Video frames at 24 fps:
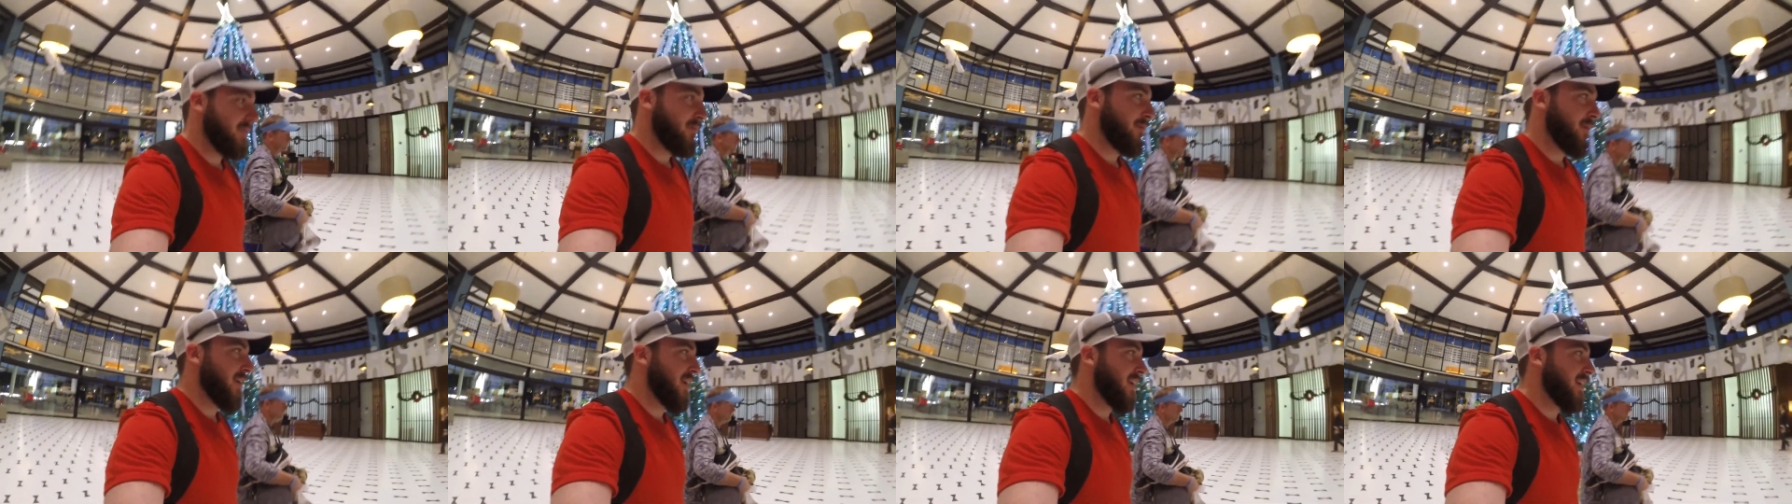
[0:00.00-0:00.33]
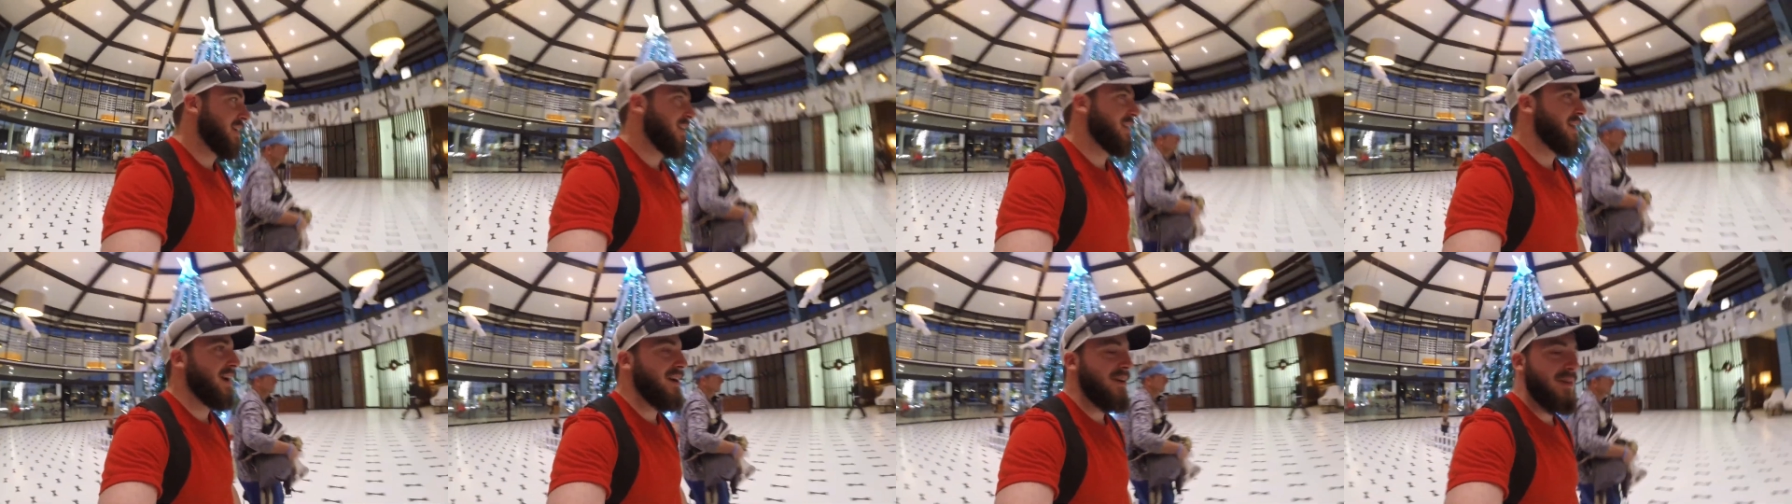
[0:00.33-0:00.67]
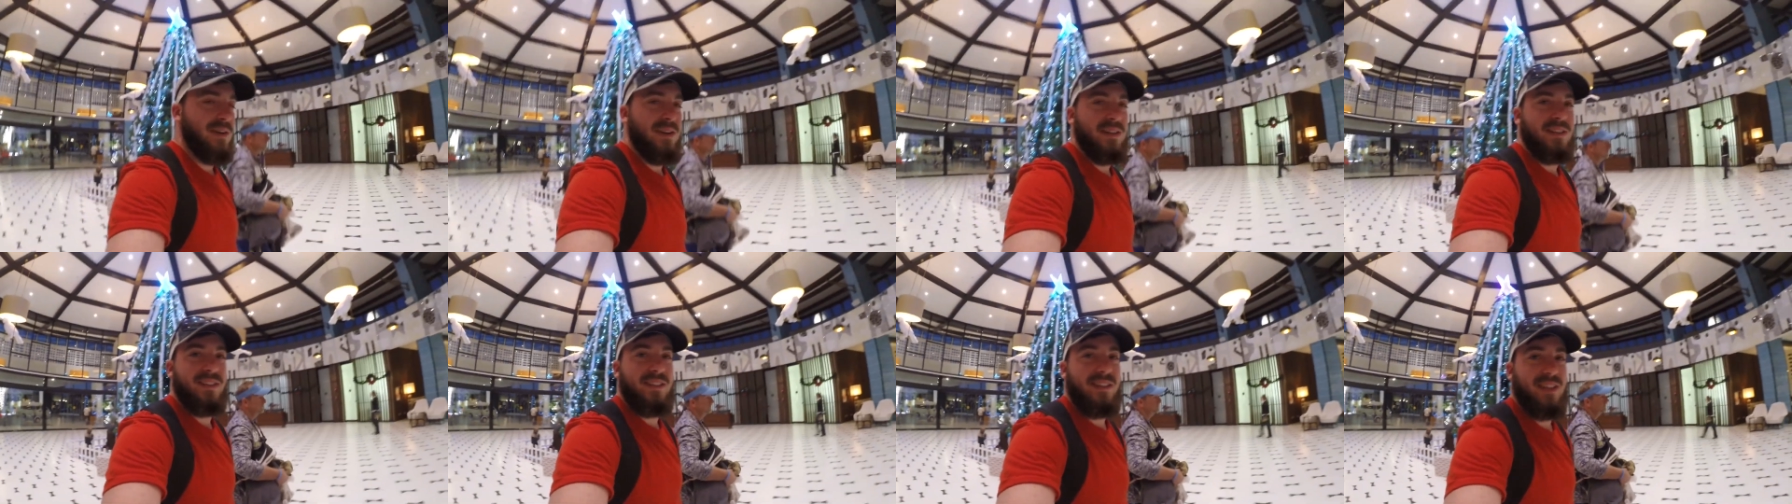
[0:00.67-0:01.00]
But
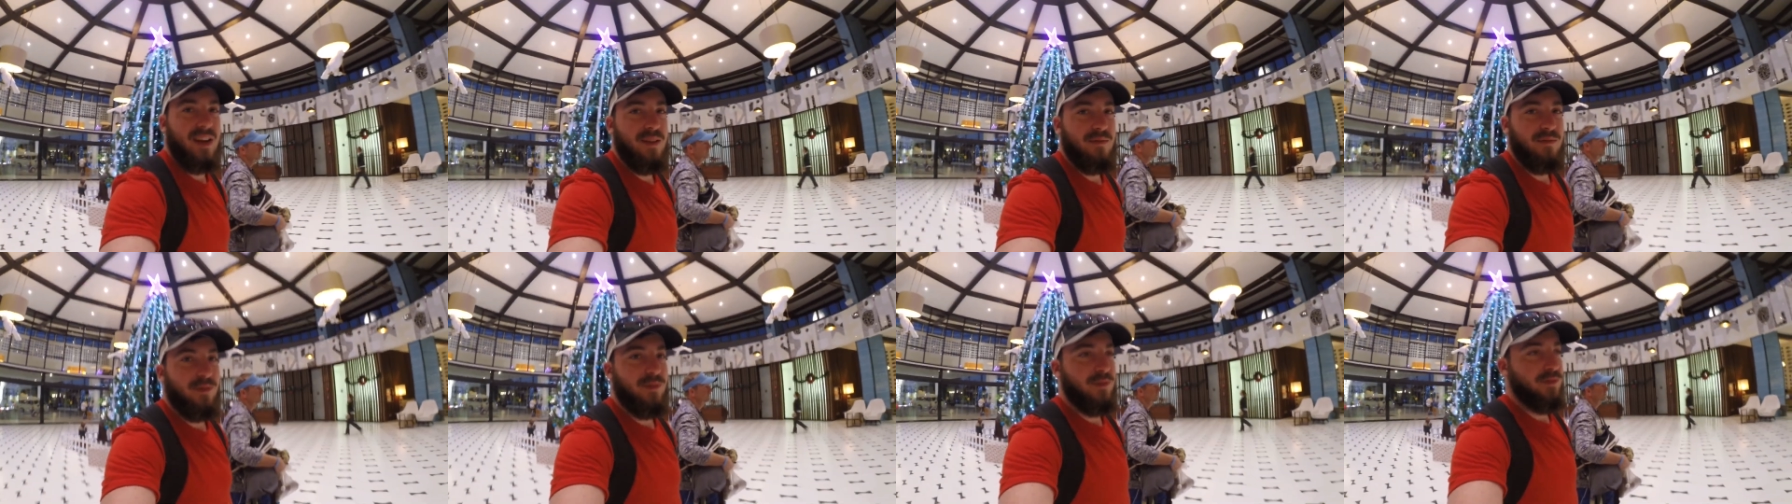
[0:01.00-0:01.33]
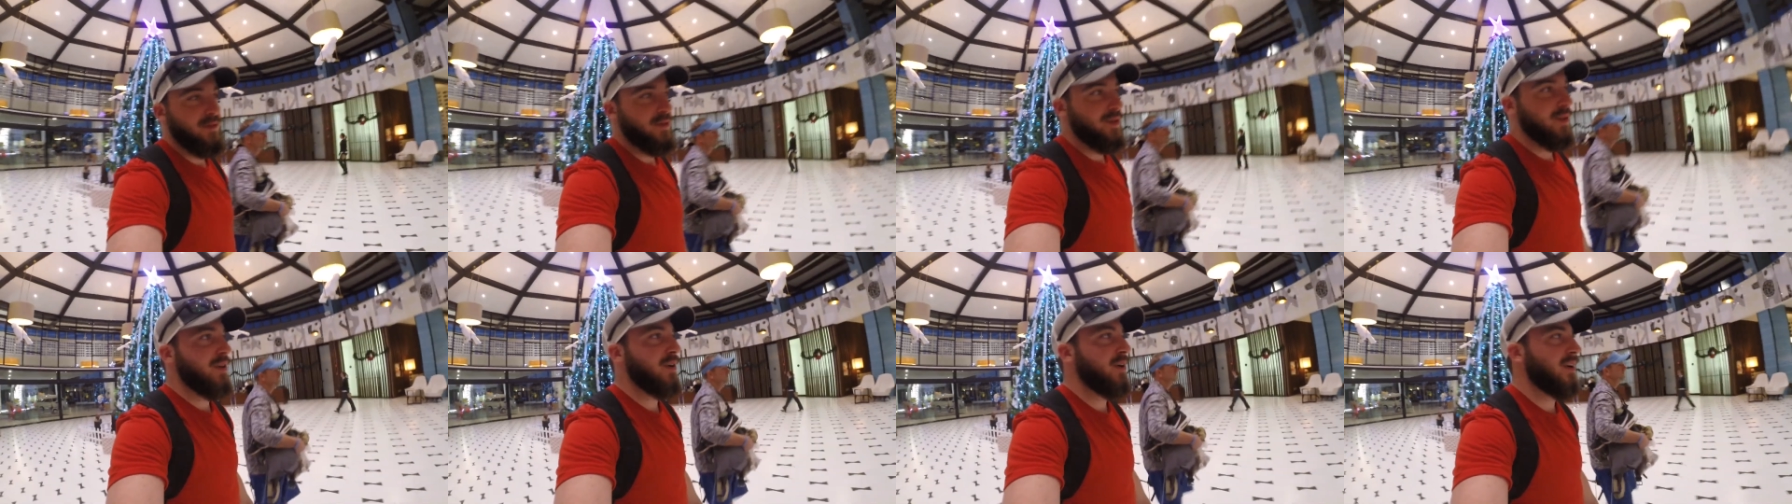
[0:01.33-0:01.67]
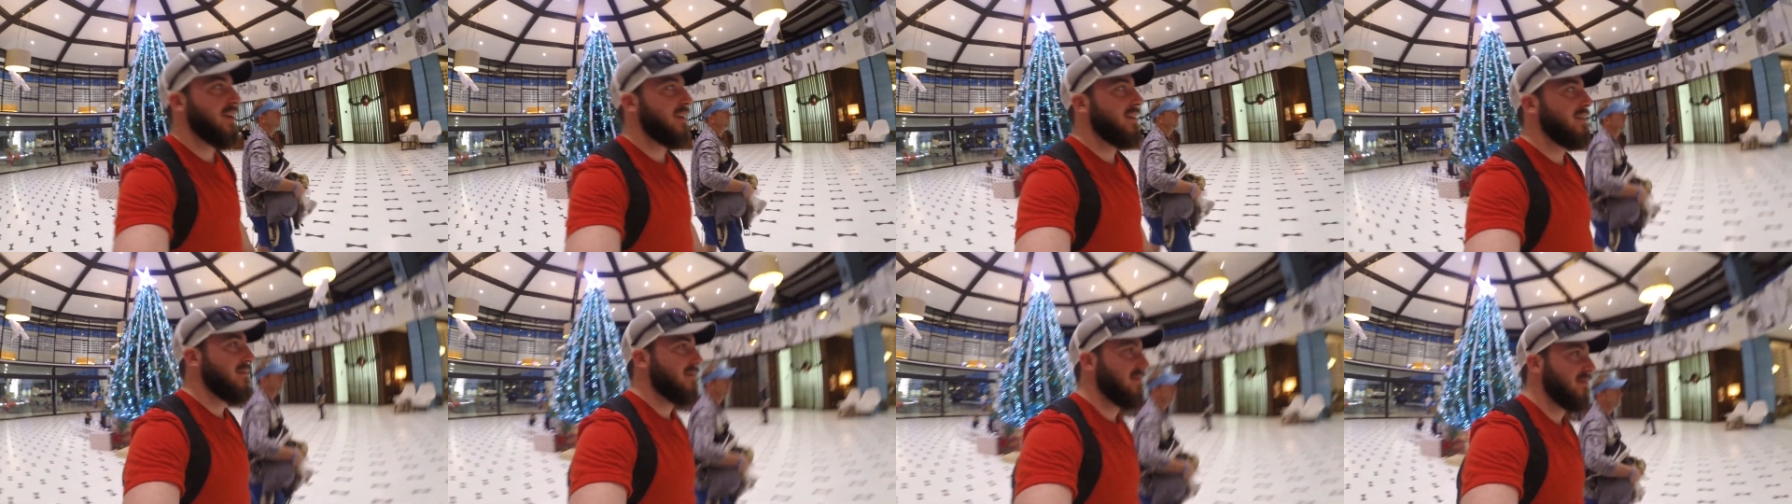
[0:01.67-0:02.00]
now it's time for food
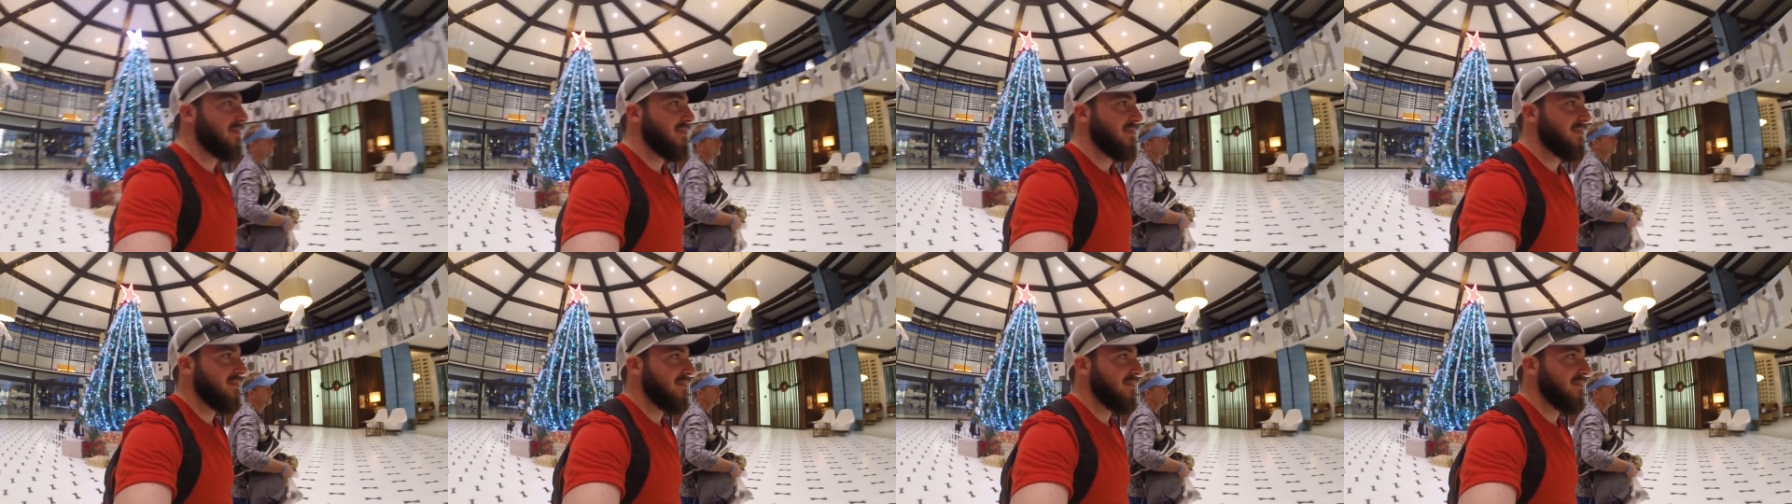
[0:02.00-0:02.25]
and